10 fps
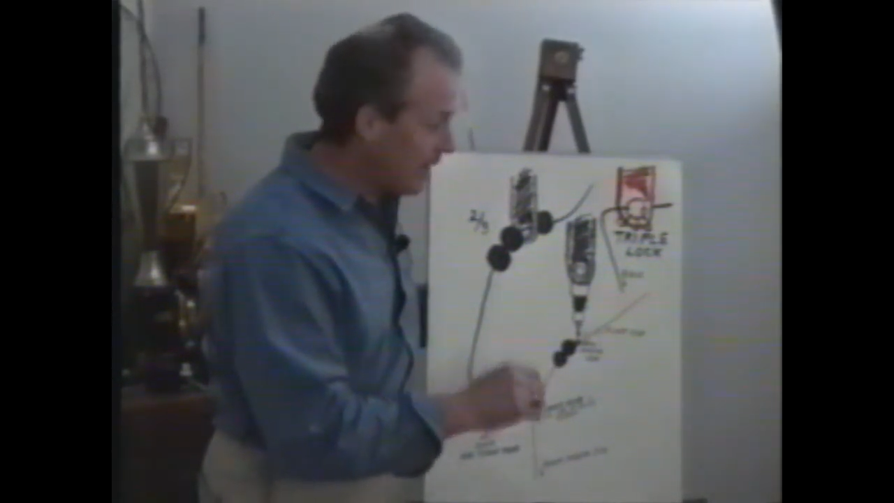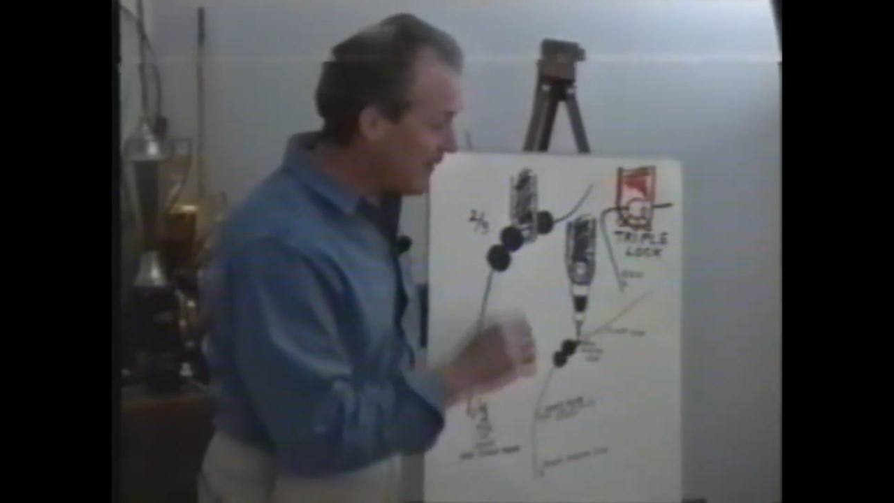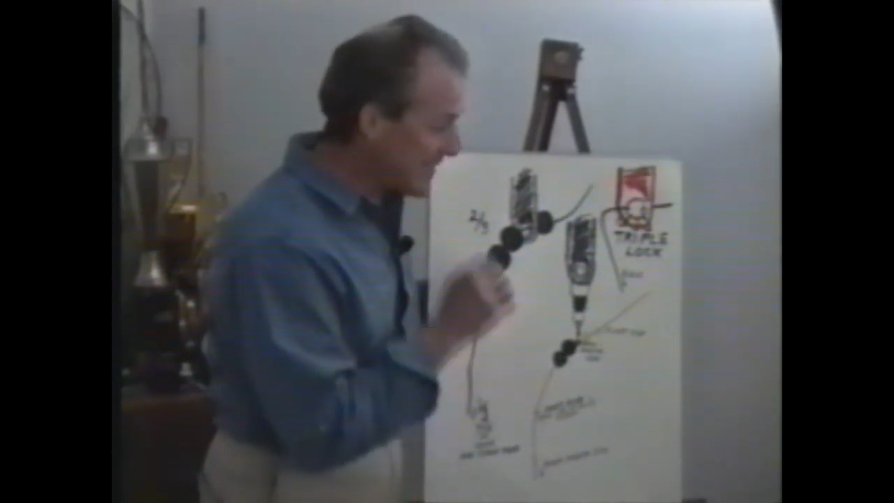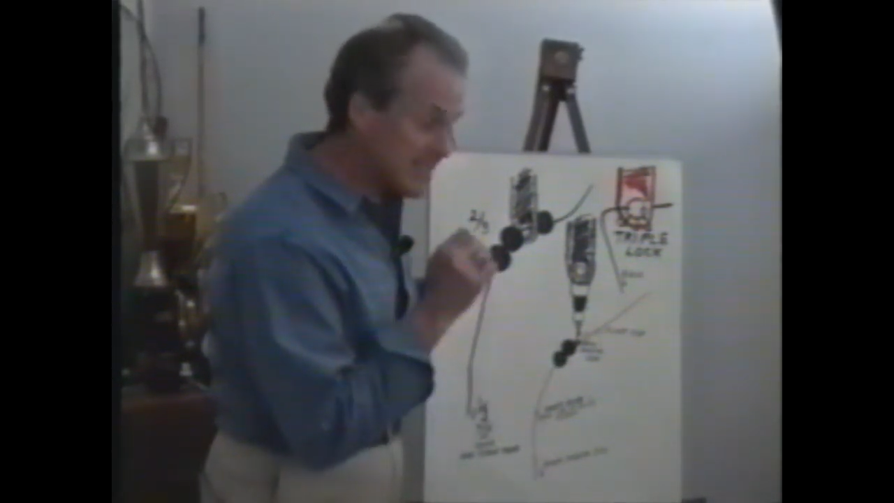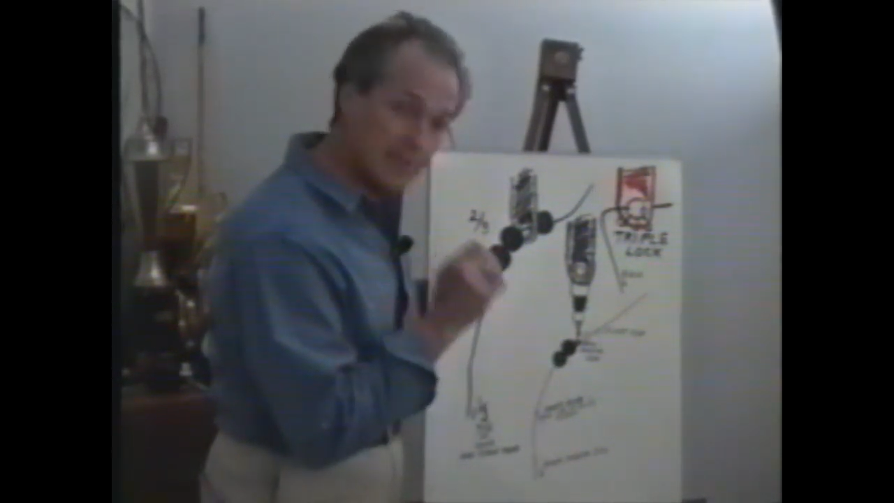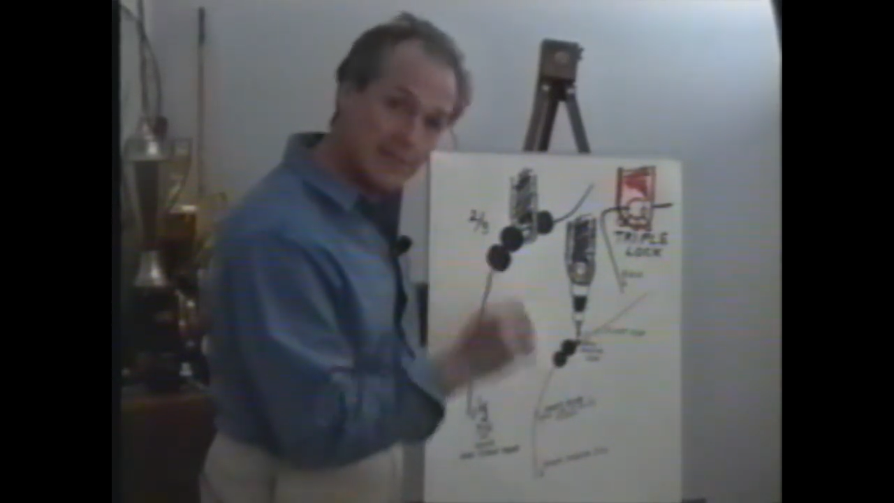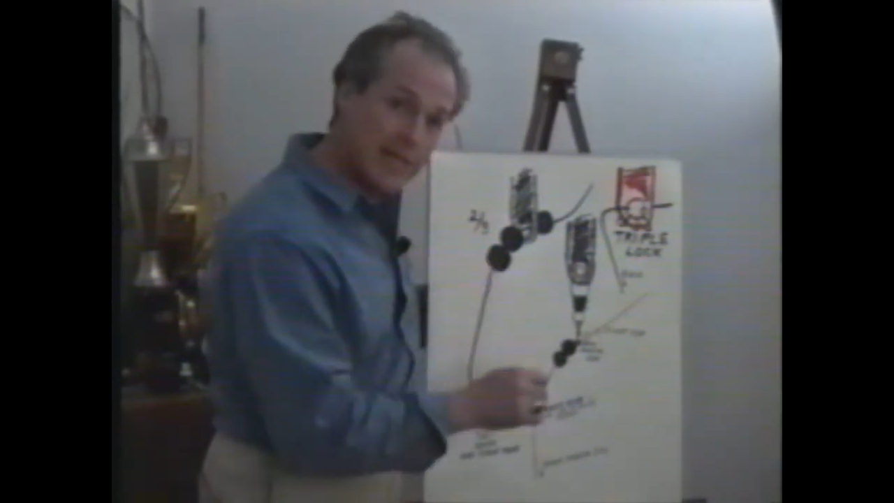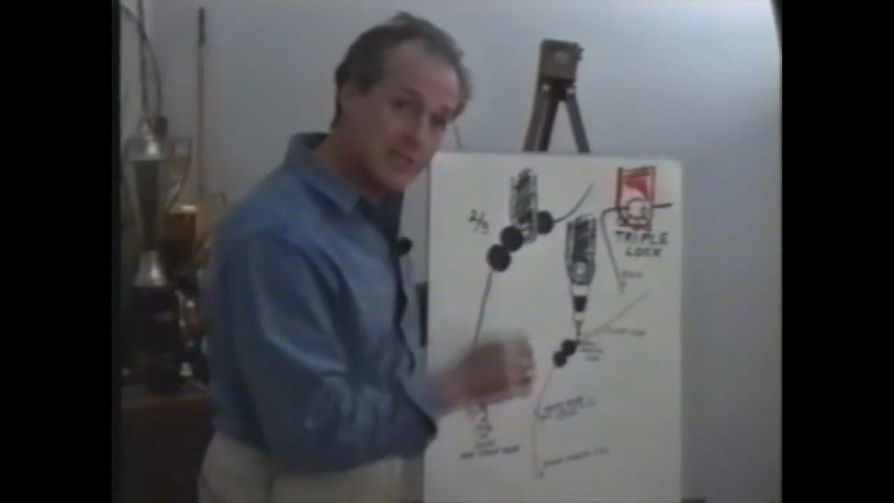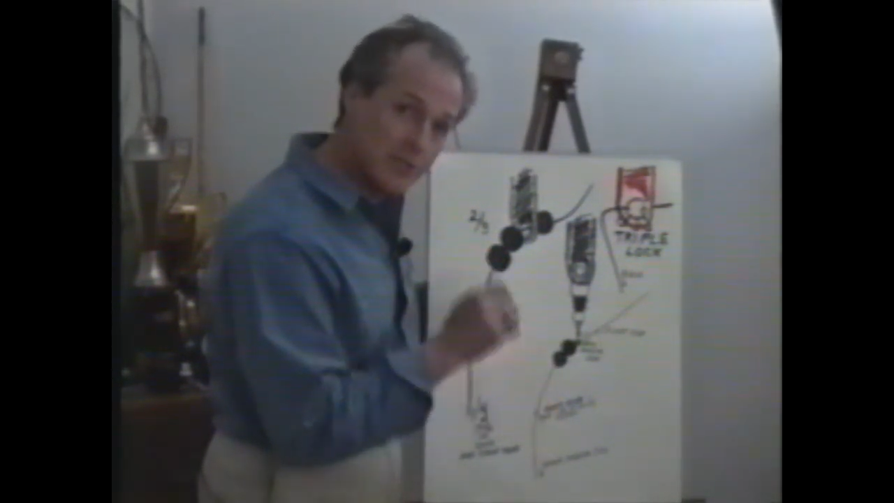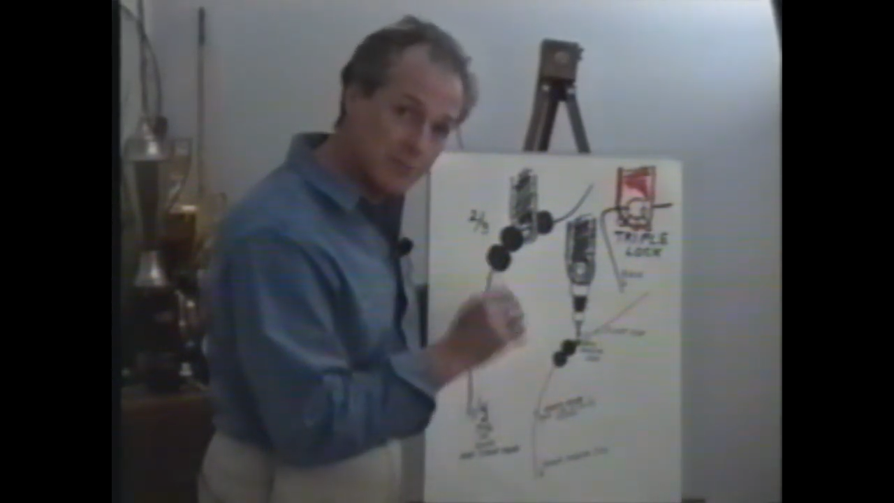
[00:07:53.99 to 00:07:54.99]
and that's a
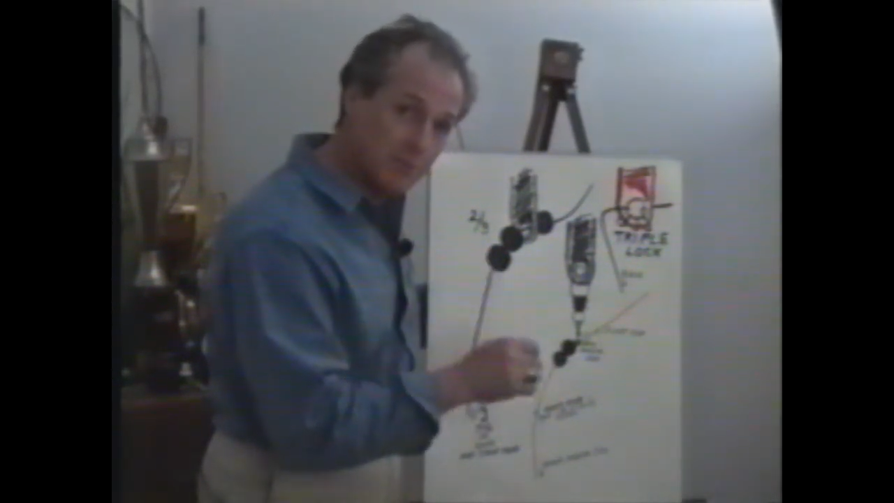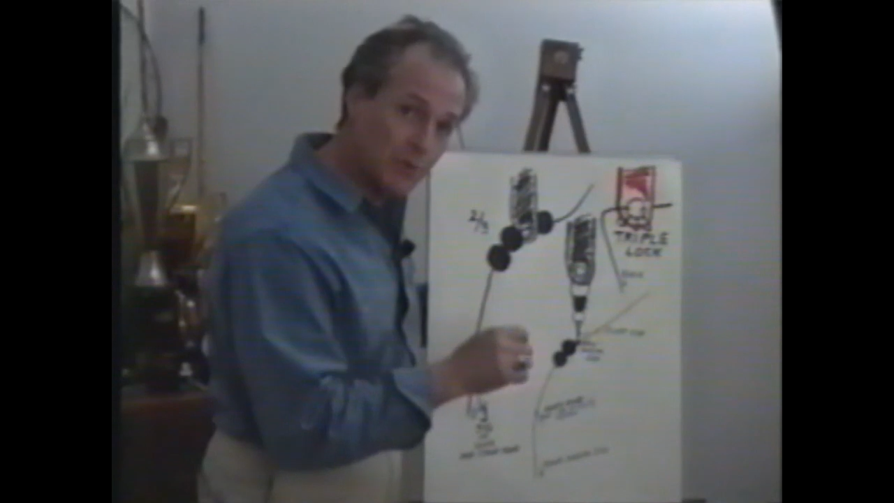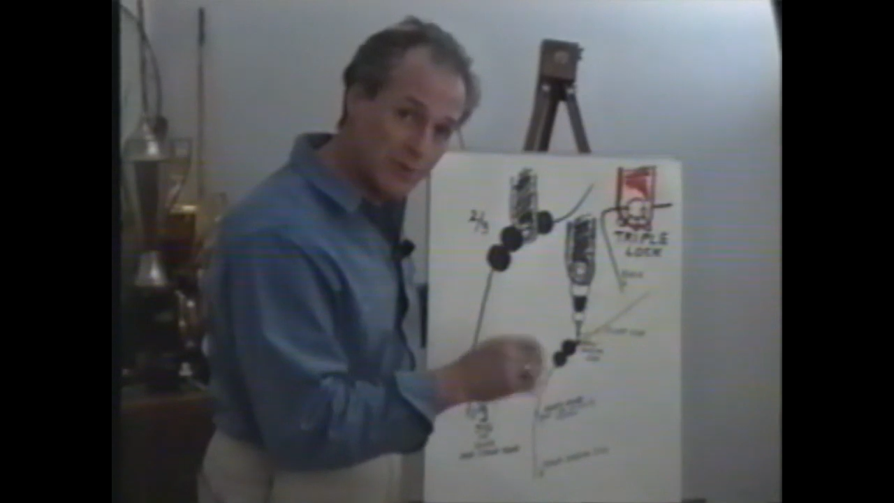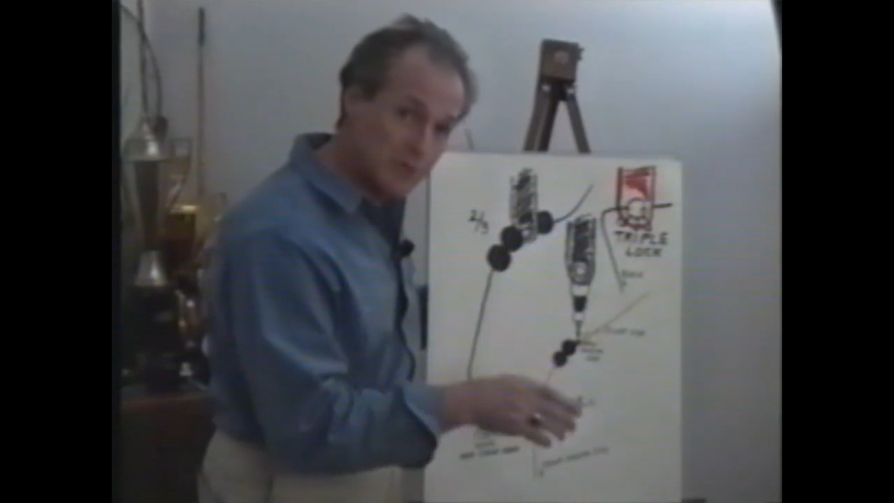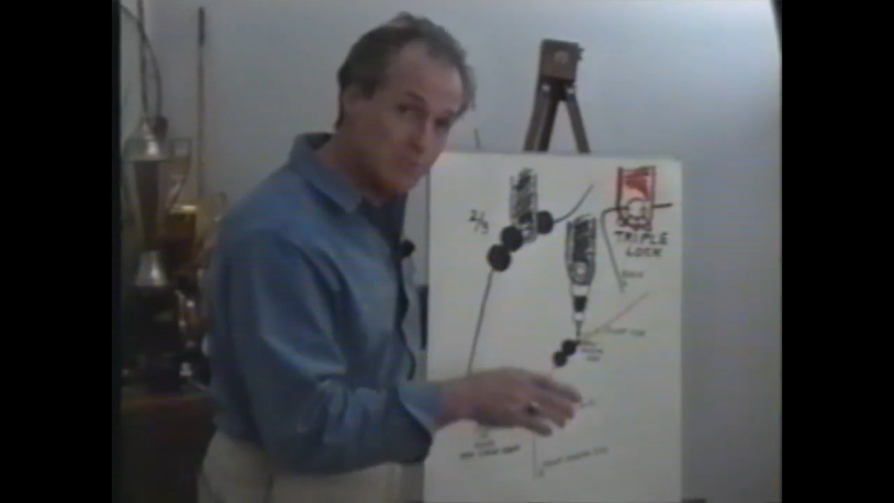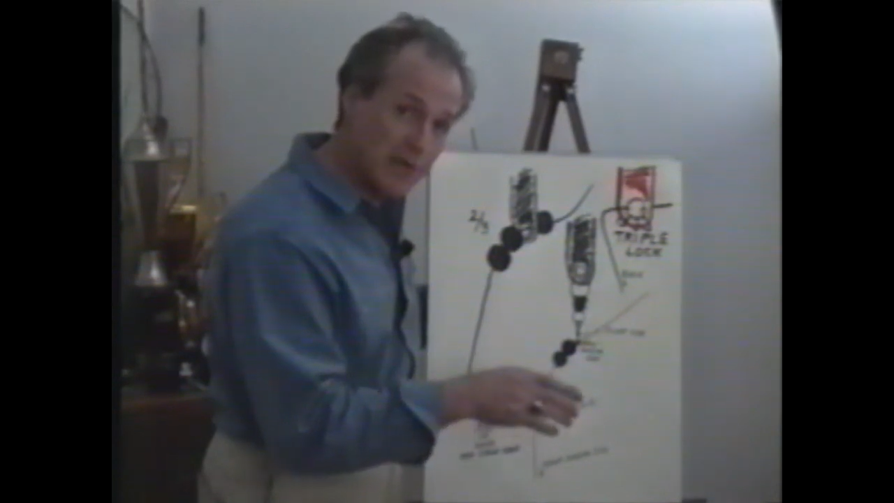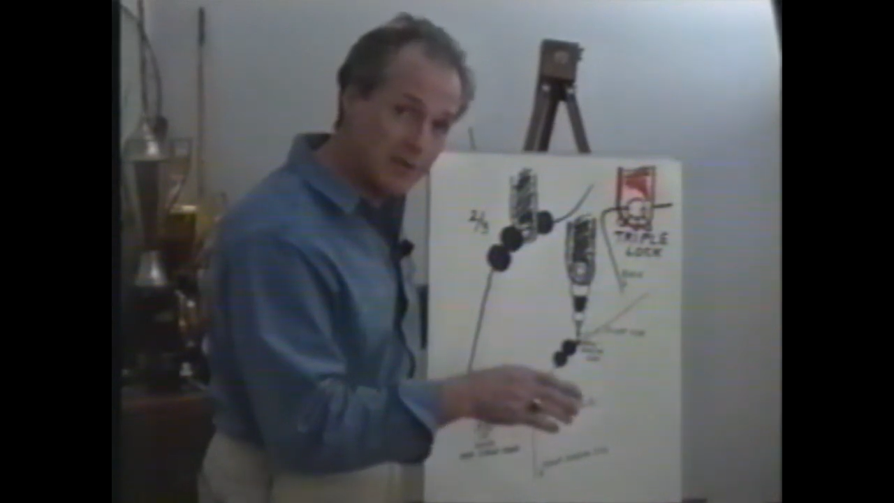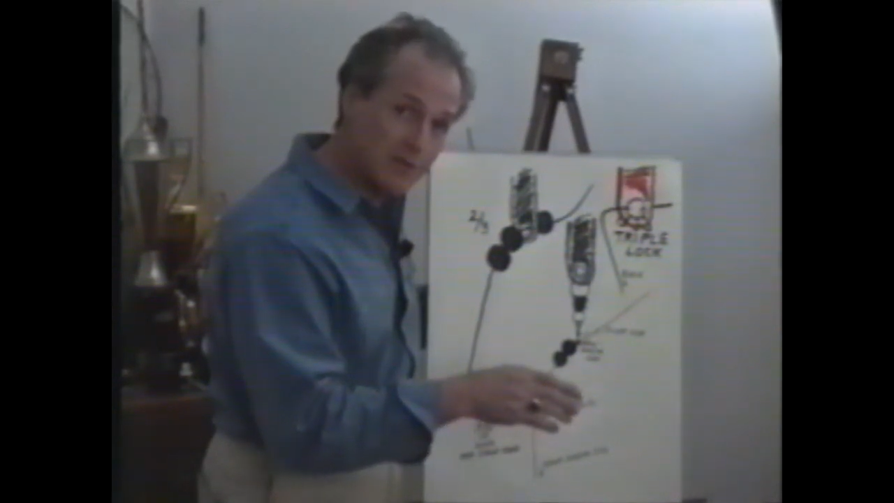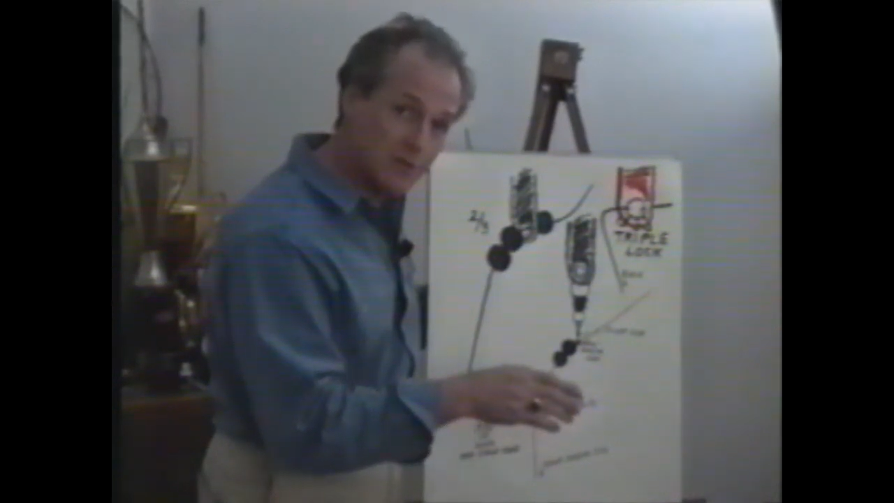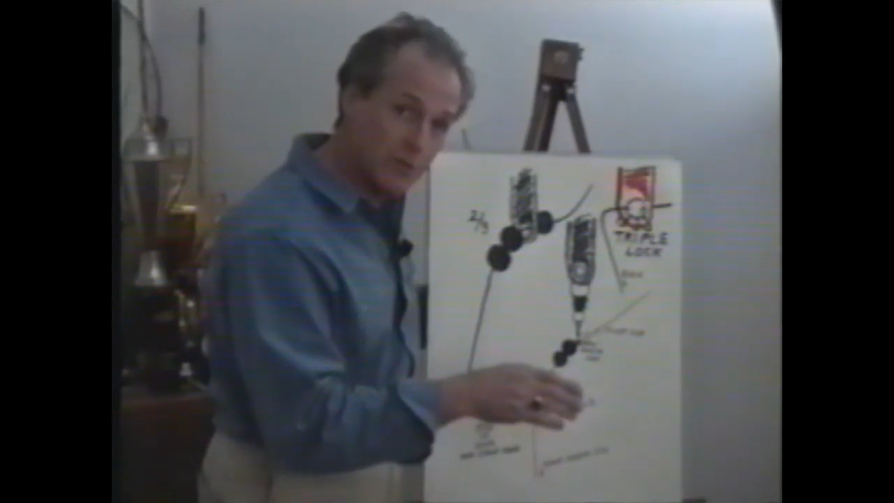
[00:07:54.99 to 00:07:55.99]
lesson bought is
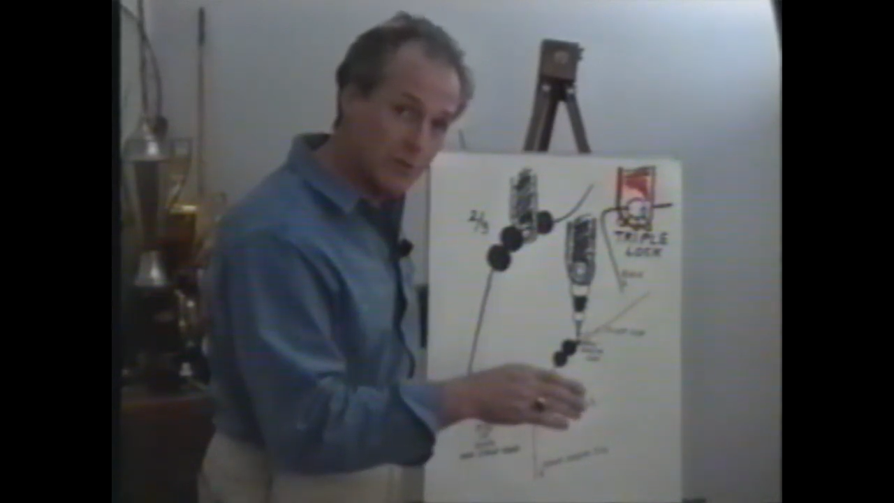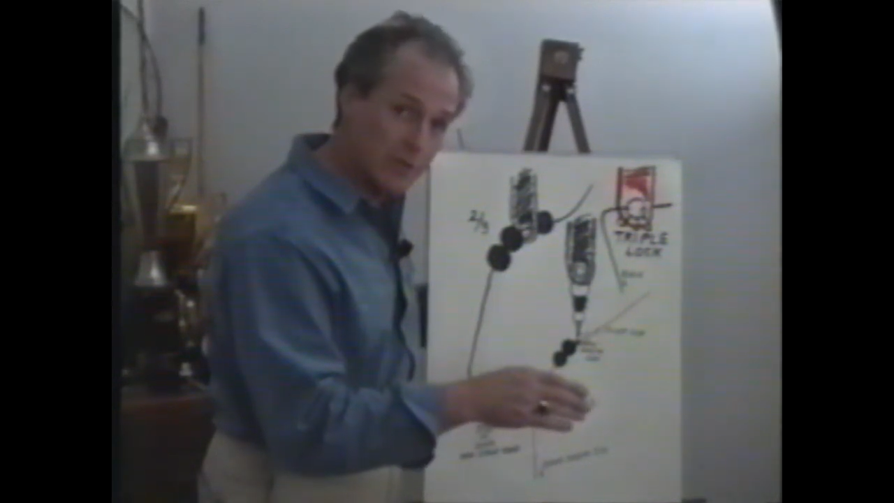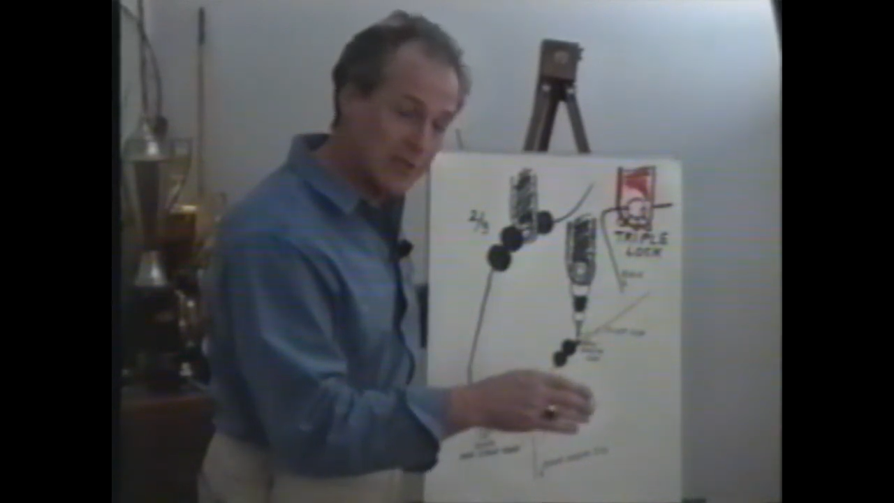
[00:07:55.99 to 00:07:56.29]
better than taught.